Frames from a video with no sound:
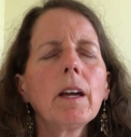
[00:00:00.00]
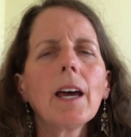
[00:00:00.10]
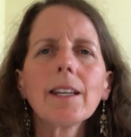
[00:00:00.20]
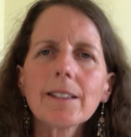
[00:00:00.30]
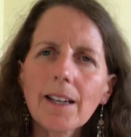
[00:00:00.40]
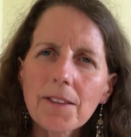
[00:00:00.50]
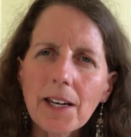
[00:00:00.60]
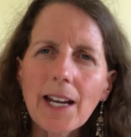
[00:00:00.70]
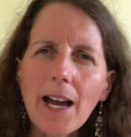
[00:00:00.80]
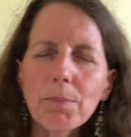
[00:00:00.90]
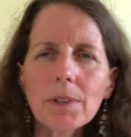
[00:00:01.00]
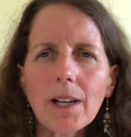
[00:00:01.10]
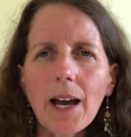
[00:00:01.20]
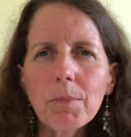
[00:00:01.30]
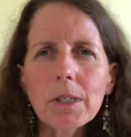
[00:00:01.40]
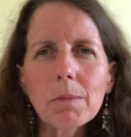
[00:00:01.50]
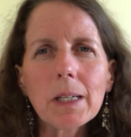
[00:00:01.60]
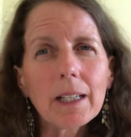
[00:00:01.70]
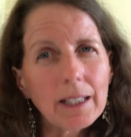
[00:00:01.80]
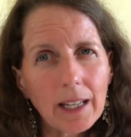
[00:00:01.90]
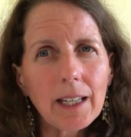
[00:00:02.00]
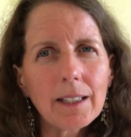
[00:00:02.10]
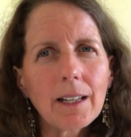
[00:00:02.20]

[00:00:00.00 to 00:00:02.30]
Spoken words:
And that happened to me again.